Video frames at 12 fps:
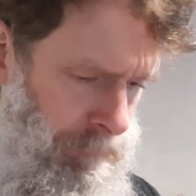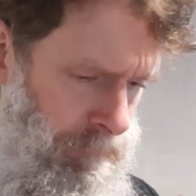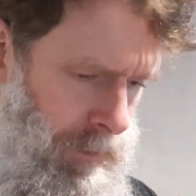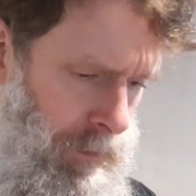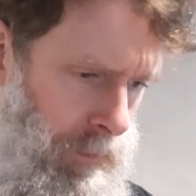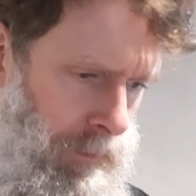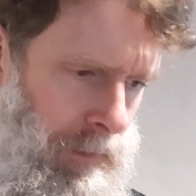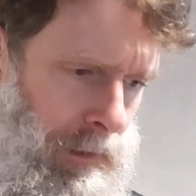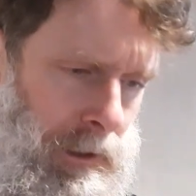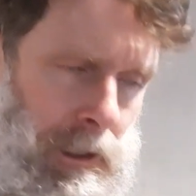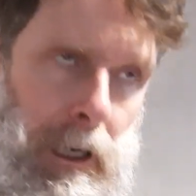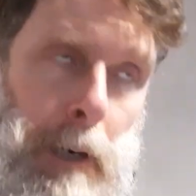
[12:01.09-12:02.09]
You know, I
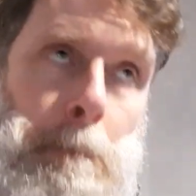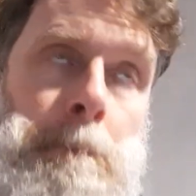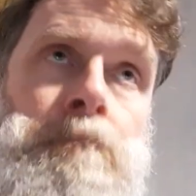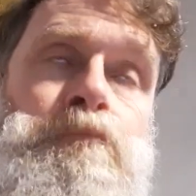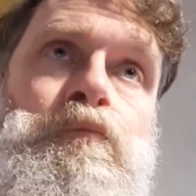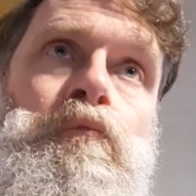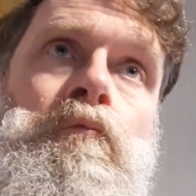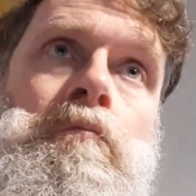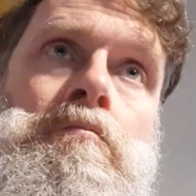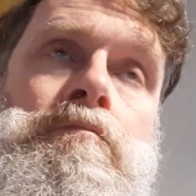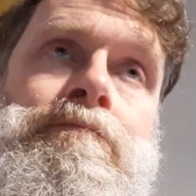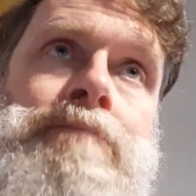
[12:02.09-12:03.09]
think
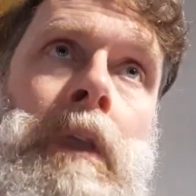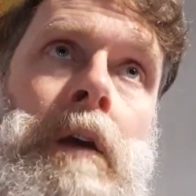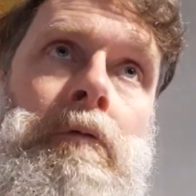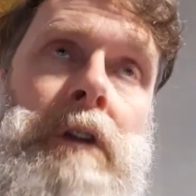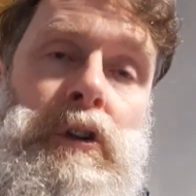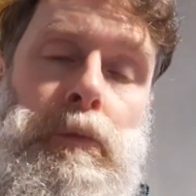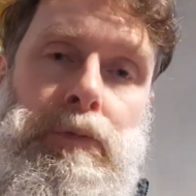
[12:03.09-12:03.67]
Richard